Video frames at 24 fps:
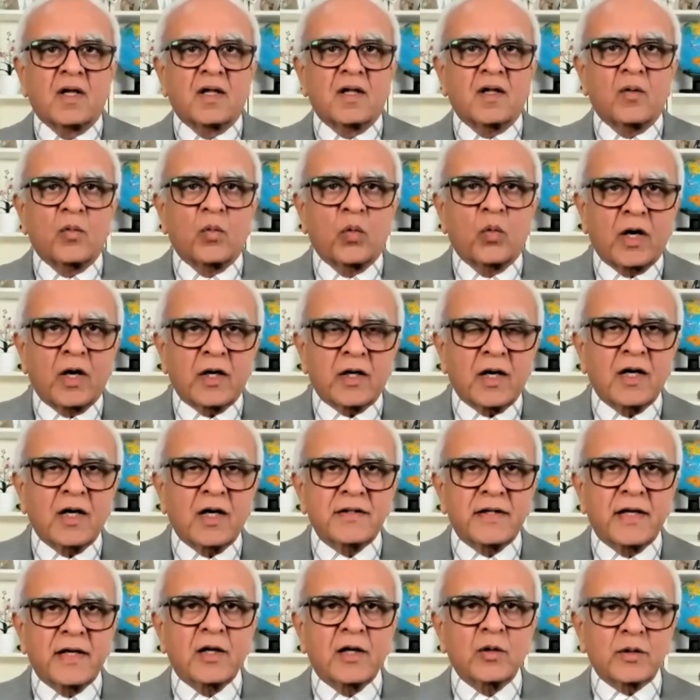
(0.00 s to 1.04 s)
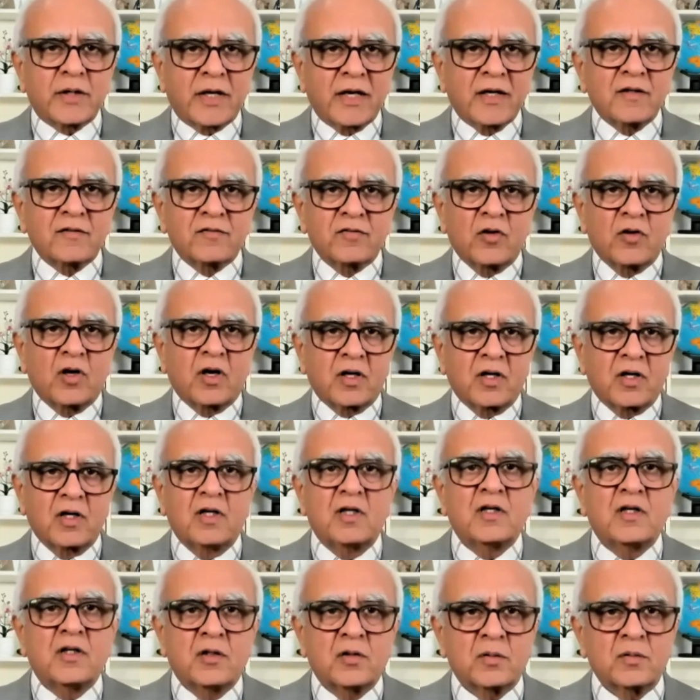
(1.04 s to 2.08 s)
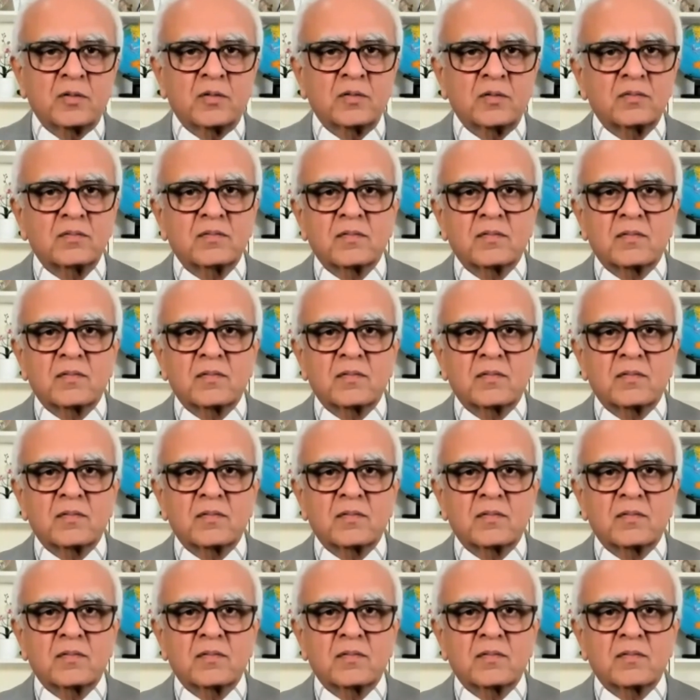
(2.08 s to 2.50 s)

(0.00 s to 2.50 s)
what are they looking for in you?